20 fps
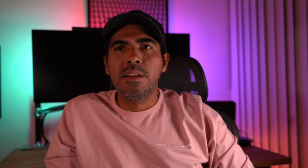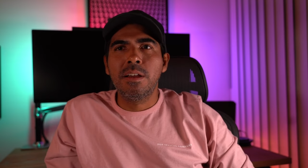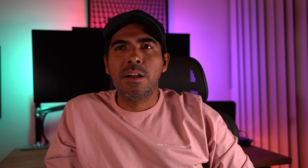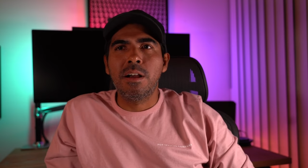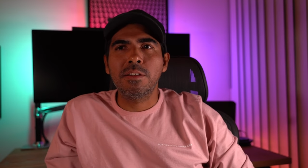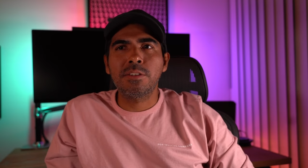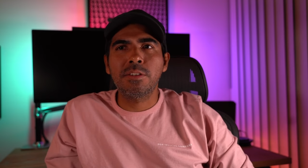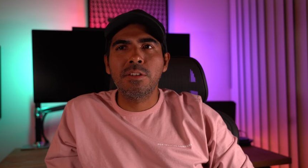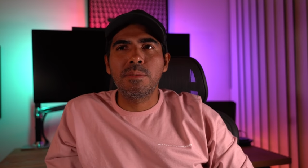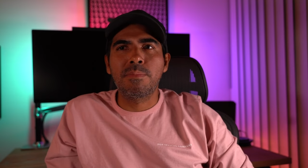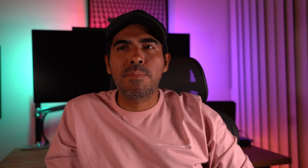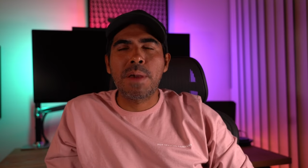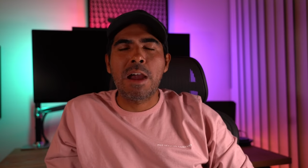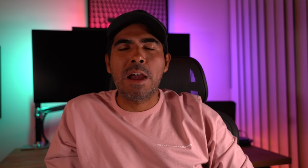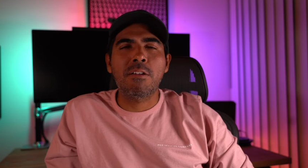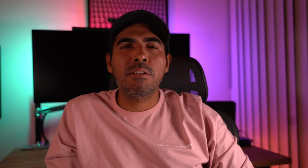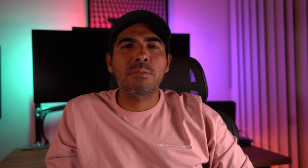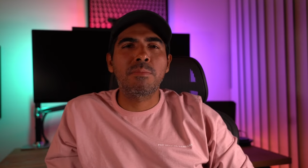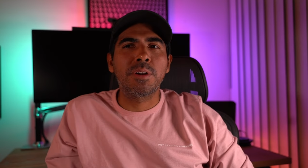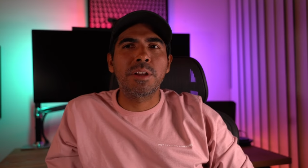Also, the
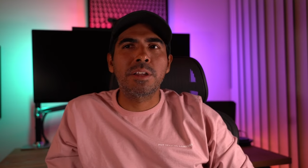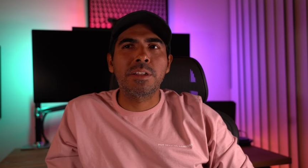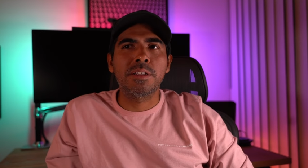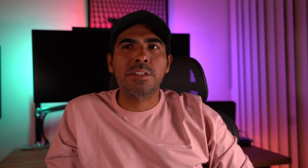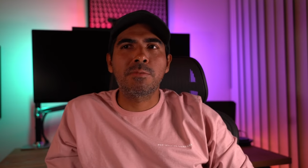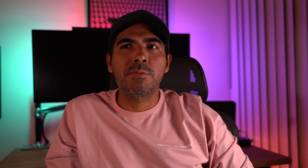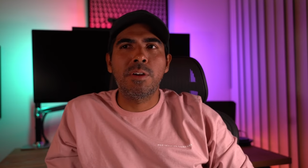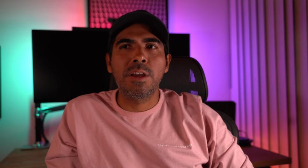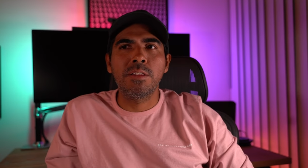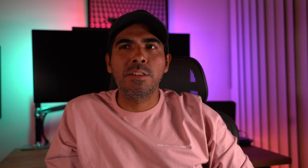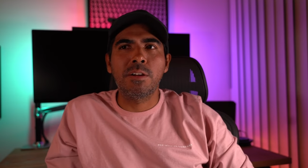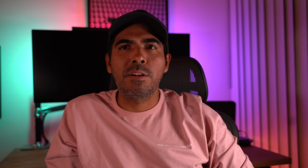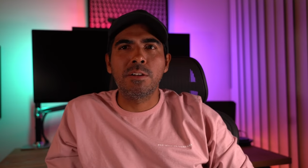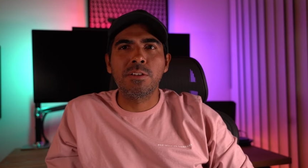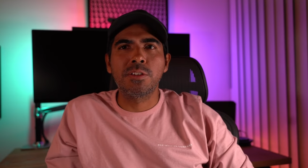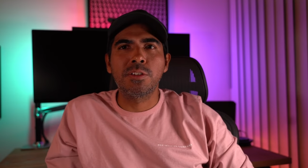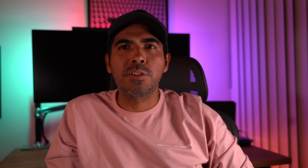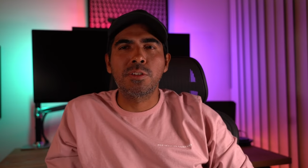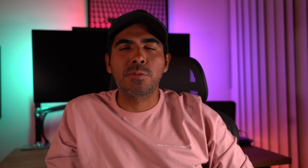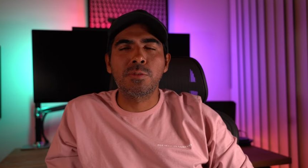power brick is quite
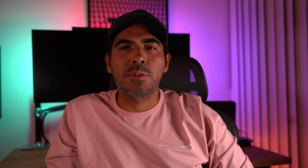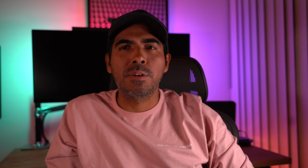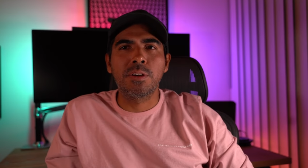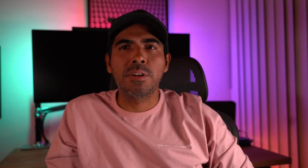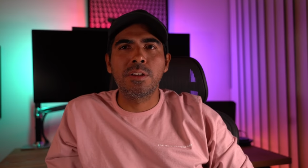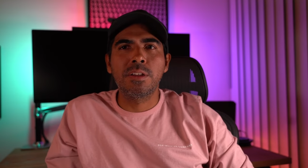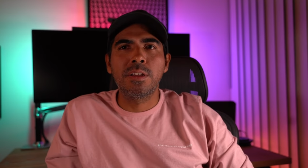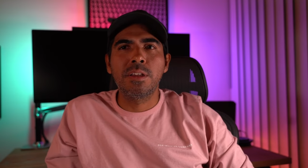large and short.